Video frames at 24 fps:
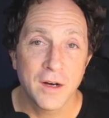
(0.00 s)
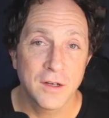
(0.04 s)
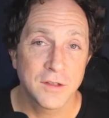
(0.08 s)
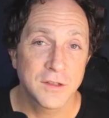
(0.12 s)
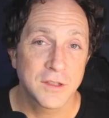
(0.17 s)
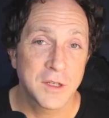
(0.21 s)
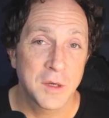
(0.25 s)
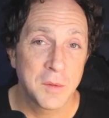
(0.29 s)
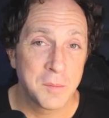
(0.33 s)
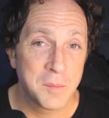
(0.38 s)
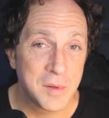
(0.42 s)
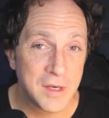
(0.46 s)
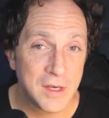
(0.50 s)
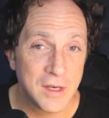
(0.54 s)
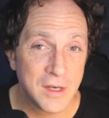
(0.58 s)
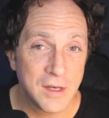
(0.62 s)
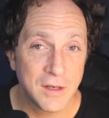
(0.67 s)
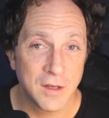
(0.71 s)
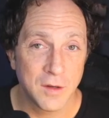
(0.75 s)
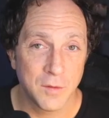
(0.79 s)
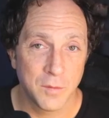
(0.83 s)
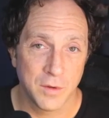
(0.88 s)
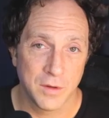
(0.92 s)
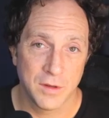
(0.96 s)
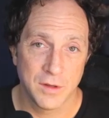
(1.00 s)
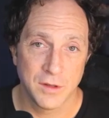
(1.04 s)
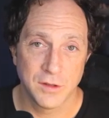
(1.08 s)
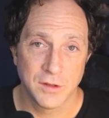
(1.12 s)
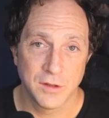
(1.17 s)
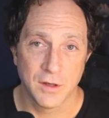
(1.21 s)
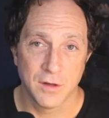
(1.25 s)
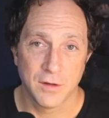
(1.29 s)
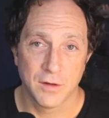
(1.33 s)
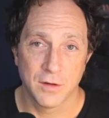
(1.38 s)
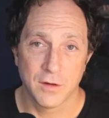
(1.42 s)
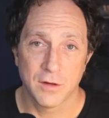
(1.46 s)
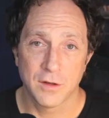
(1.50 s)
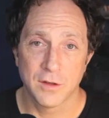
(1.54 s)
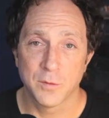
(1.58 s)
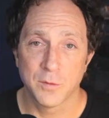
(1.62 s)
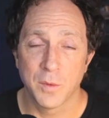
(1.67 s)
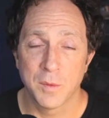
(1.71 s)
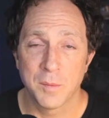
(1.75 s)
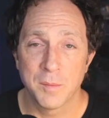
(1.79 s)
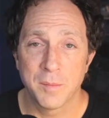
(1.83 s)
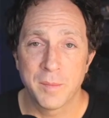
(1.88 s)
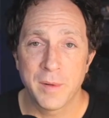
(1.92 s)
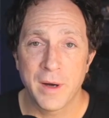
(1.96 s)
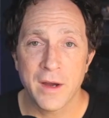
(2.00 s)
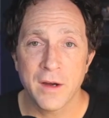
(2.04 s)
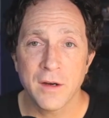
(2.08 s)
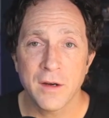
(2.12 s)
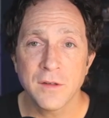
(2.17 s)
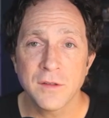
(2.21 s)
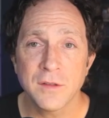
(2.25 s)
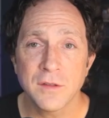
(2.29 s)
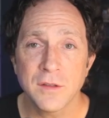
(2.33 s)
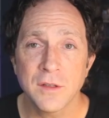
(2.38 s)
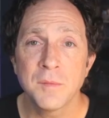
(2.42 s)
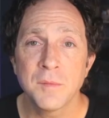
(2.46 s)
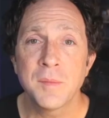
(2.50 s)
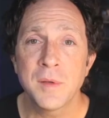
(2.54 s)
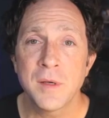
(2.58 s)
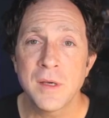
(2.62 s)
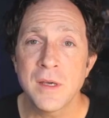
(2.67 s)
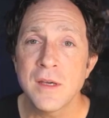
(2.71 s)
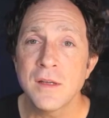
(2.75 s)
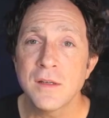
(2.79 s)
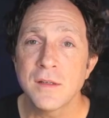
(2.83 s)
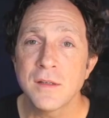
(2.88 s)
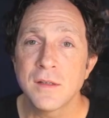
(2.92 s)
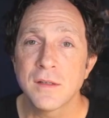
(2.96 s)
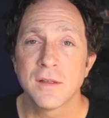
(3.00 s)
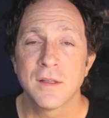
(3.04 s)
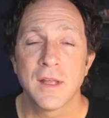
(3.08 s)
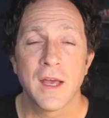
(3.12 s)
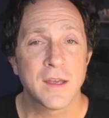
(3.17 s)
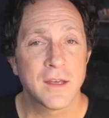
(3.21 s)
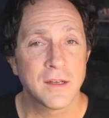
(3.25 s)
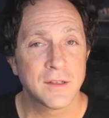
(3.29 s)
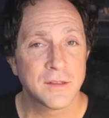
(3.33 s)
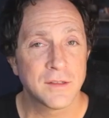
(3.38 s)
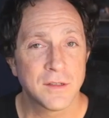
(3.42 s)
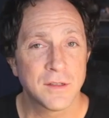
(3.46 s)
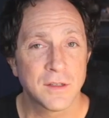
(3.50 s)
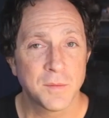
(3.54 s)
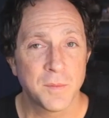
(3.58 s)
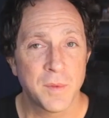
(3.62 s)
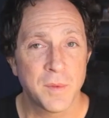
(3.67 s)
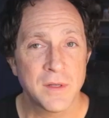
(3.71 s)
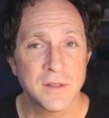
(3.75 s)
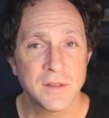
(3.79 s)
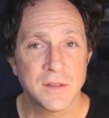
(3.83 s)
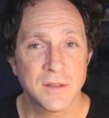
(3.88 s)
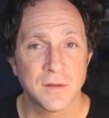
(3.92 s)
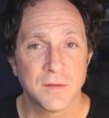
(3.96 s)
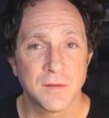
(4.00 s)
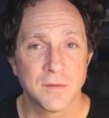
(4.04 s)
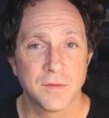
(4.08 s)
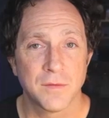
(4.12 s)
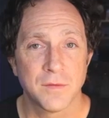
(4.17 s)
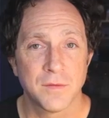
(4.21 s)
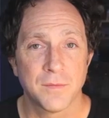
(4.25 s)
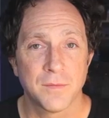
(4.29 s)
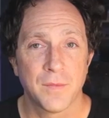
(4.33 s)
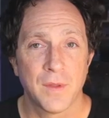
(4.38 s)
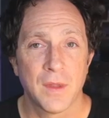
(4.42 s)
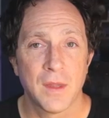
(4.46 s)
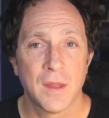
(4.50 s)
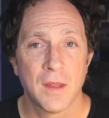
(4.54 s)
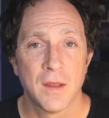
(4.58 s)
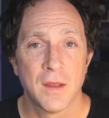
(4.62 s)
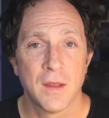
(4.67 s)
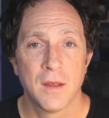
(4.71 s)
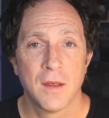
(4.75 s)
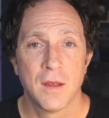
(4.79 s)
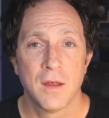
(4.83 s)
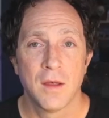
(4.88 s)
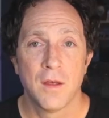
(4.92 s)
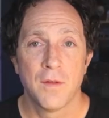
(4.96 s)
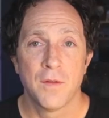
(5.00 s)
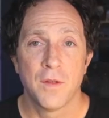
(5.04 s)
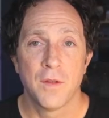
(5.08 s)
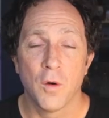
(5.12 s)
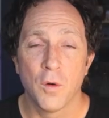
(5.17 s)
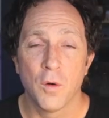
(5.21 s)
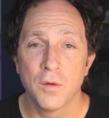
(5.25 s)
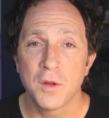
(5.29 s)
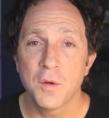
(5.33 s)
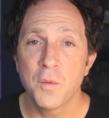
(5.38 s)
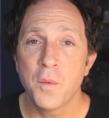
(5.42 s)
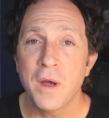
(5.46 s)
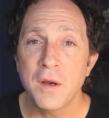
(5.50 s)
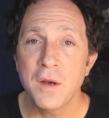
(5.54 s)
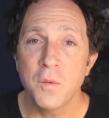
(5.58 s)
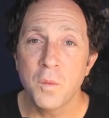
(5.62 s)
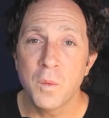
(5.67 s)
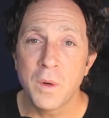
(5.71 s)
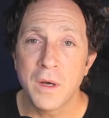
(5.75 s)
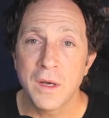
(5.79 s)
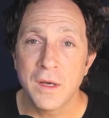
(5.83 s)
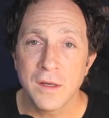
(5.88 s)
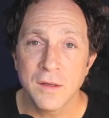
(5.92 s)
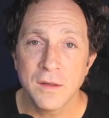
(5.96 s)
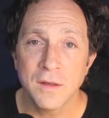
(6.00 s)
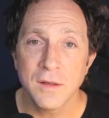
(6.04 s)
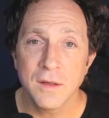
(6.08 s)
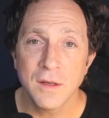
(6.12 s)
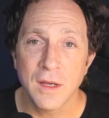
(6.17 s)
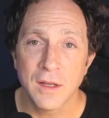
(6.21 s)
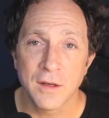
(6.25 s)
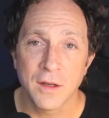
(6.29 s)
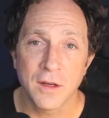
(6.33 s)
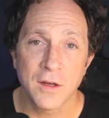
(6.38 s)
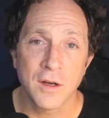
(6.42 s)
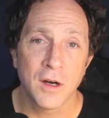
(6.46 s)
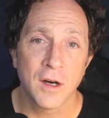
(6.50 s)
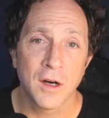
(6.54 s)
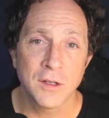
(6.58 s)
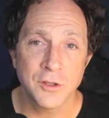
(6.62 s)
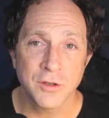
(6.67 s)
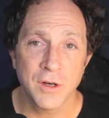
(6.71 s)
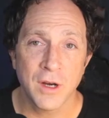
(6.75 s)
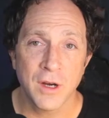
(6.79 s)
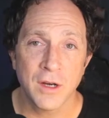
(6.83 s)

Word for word: competing with each other because when buyers compete, that gets expensive. The only way to win in a contract